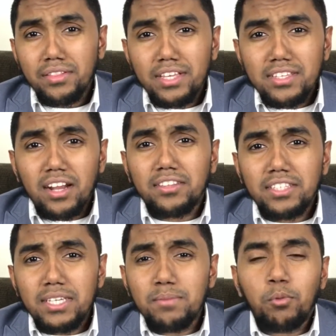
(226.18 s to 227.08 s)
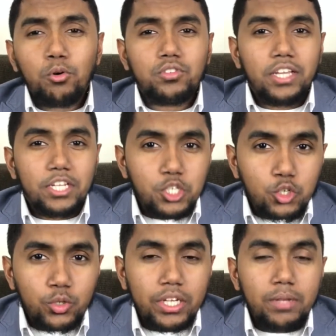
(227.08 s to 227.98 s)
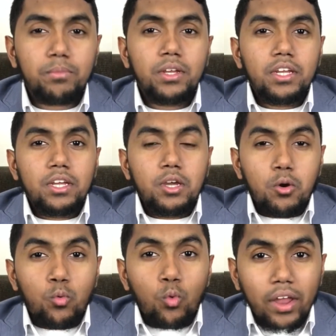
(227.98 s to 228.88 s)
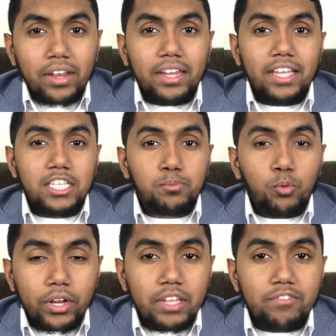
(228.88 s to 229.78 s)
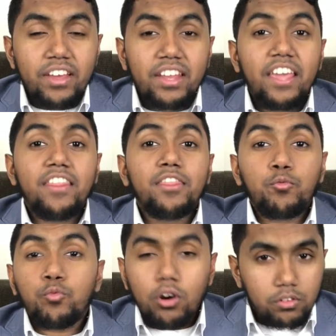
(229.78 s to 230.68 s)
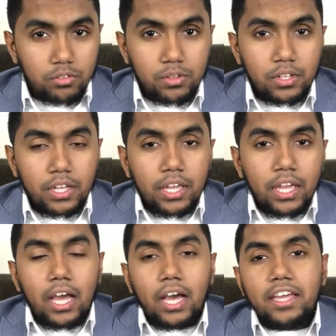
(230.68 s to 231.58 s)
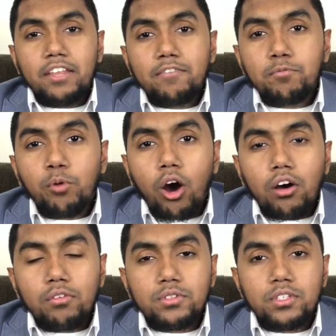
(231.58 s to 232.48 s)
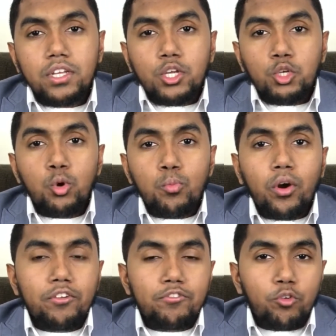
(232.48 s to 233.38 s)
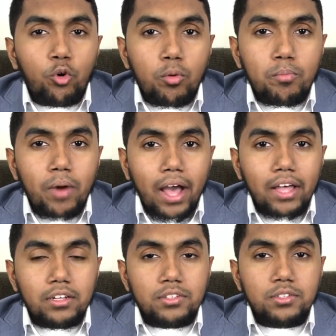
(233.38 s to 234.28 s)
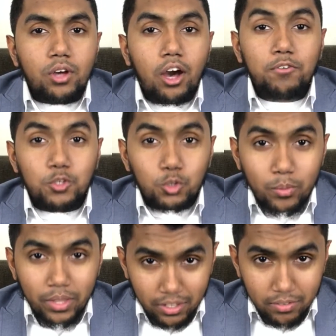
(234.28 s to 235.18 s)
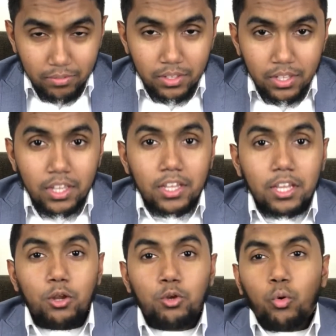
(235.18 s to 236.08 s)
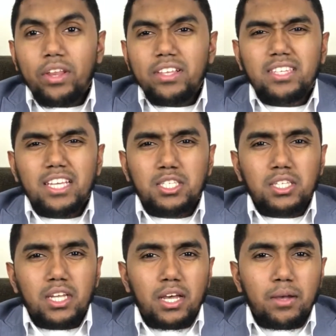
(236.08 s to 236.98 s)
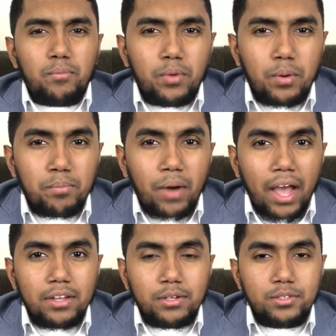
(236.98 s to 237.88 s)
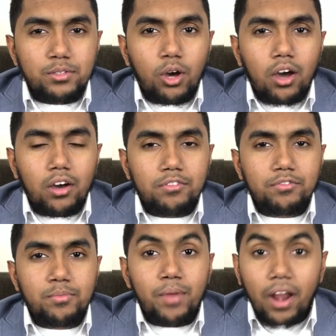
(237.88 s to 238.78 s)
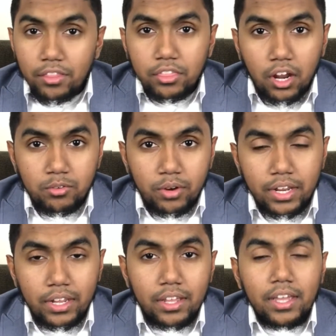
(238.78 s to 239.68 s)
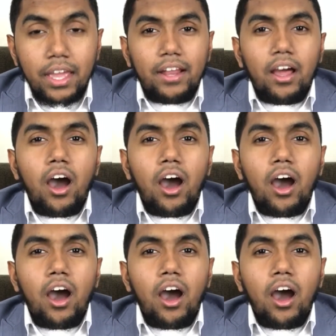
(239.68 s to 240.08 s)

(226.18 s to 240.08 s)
these are the most extreme one-day sporting event in the world. It involves 2.4 miles of swimming, 26 miles of marathon running, and